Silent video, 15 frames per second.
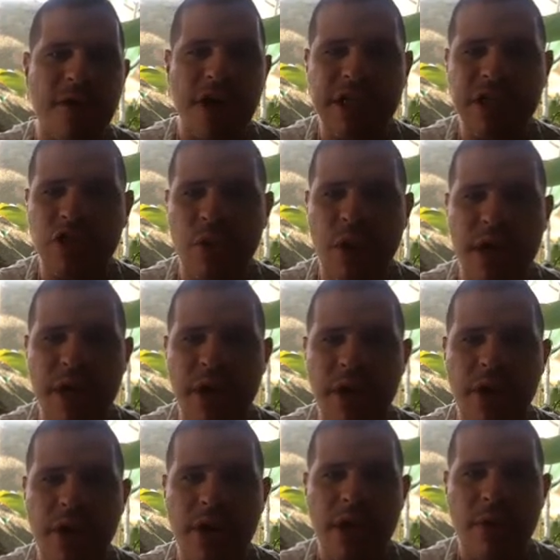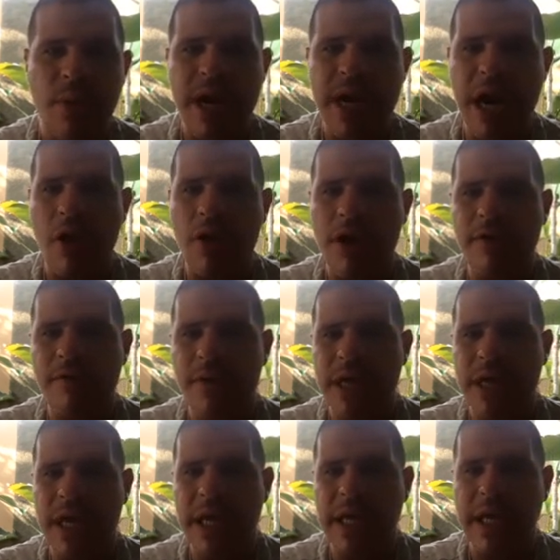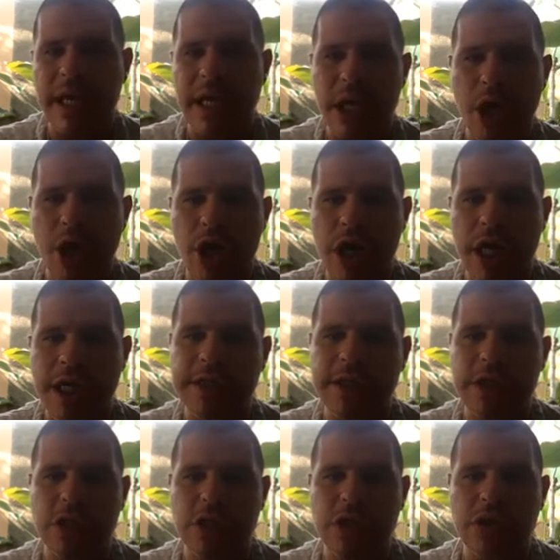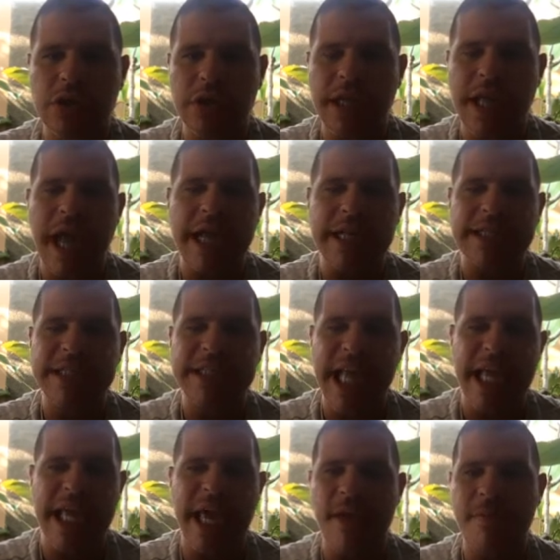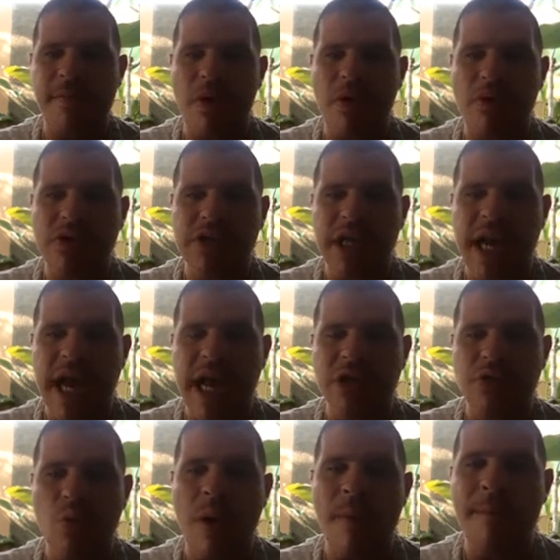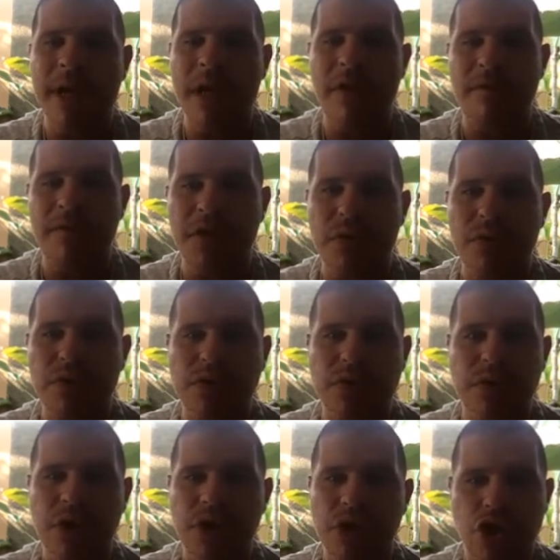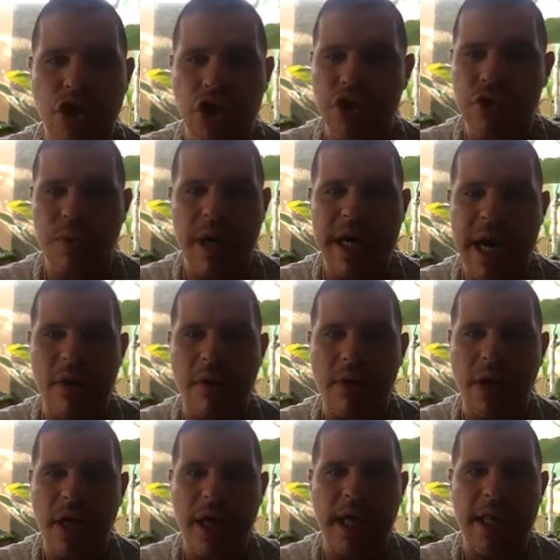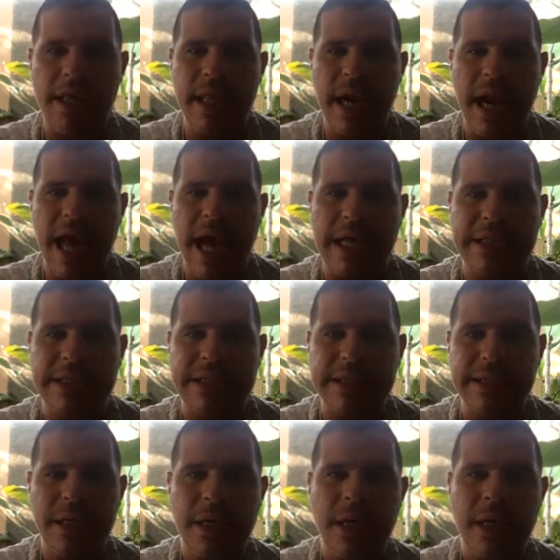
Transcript: Forex Trader right now, if we click in here, is it has 10K posts and it has 1 million views just right now, okay? and the last